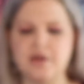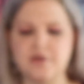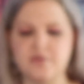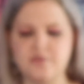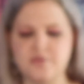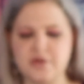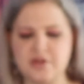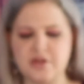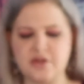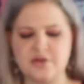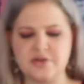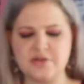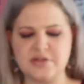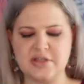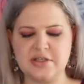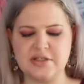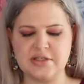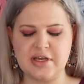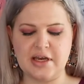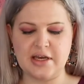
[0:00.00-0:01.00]
I don't really use
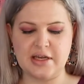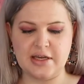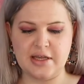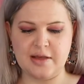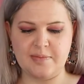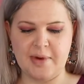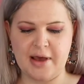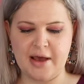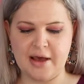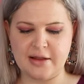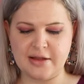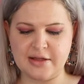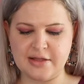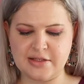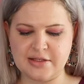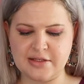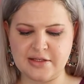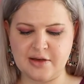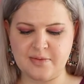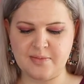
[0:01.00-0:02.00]
these tiny
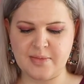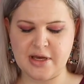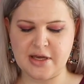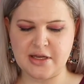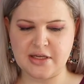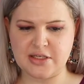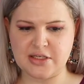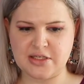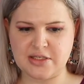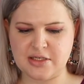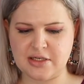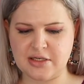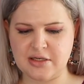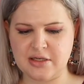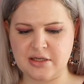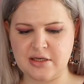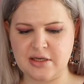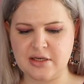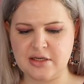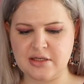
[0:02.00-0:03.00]
palettes so much,
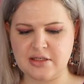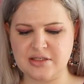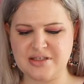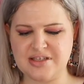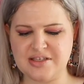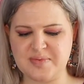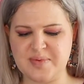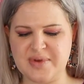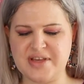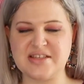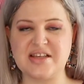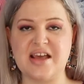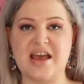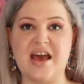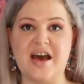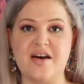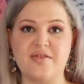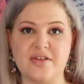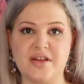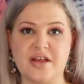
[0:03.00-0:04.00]
just because I
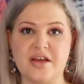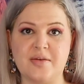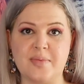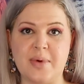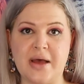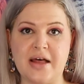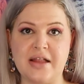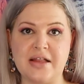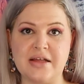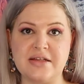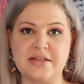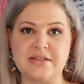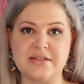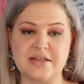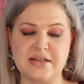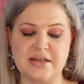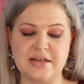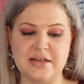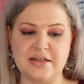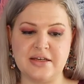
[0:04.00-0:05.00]
have a lot of
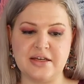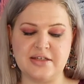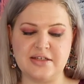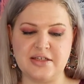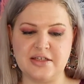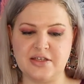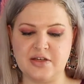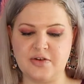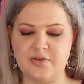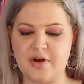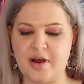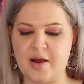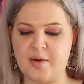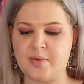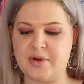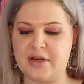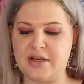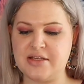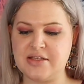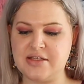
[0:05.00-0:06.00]
palettes and I tend to grab
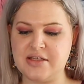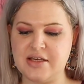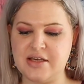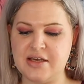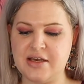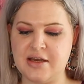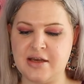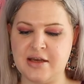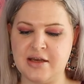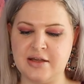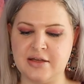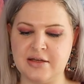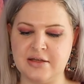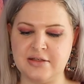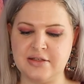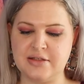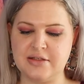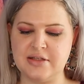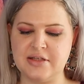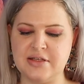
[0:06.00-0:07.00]
what I see, and
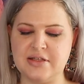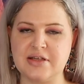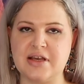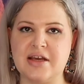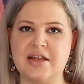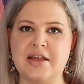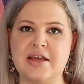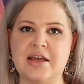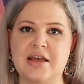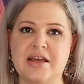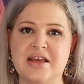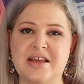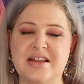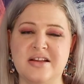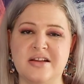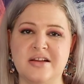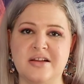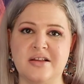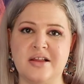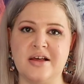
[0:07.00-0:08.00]
these kind of get
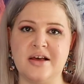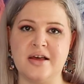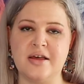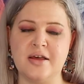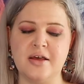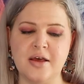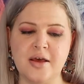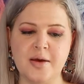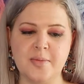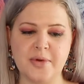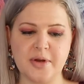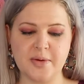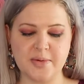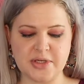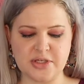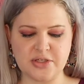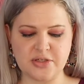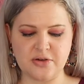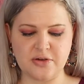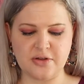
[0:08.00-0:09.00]
hidden a lot. But I'm going
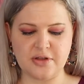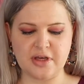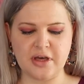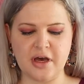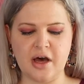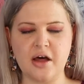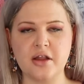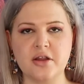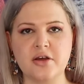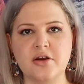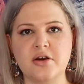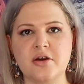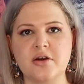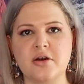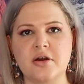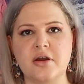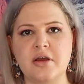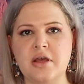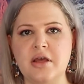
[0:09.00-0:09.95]
to show you the color,